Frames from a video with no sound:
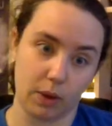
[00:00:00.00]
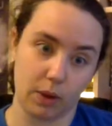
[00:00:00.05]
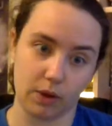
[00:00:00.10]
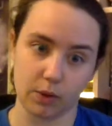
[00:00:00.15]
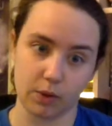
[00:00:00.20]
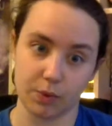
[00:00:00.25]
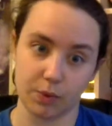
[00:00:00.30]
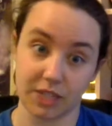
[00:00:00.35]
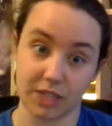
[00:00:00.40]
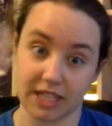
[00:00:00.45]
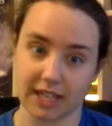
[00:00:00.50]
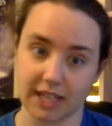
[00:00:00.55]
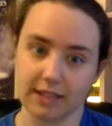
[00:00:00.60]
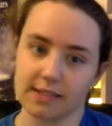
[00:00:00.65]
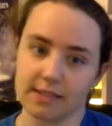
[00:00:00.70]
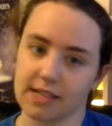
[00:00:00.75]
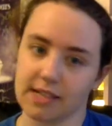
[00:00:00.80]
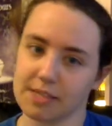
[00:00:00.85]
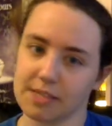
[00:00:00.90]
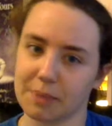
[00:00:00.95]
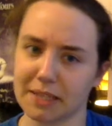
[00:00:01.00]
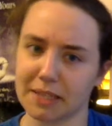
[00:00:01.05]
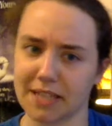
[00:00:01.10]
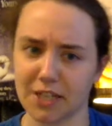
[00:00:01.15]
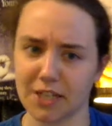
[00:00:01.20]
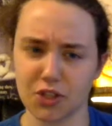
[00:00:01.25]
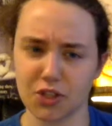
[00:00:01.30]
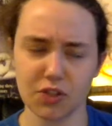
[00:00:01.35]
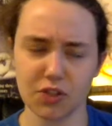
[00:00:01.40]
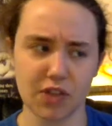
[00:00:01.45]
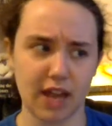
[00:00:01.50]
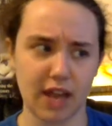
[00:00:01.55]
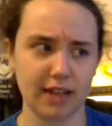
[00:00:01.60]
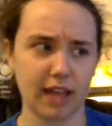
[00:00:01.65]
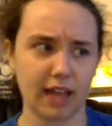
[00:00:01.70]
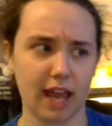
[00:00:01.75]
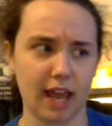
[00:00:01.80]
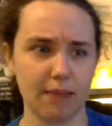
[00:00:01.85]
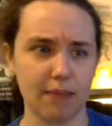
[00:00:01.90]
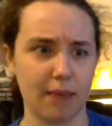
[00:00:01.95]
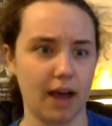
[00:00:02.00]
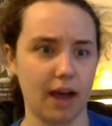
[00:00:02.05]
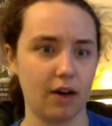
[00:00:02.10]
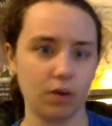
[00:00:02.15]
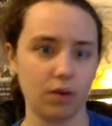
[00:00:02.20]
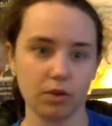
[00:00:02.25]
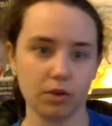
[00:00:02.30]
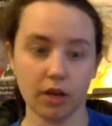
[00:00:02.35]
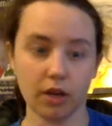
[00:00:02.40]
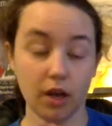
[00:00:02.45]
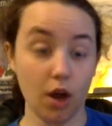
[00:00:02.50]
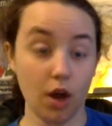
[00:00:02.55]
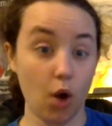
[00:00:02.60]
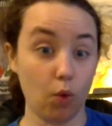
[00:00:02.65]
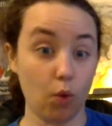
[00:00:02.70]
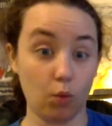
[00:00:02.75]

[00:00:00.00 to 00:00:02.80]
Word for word: well, ridiculous expectations and came out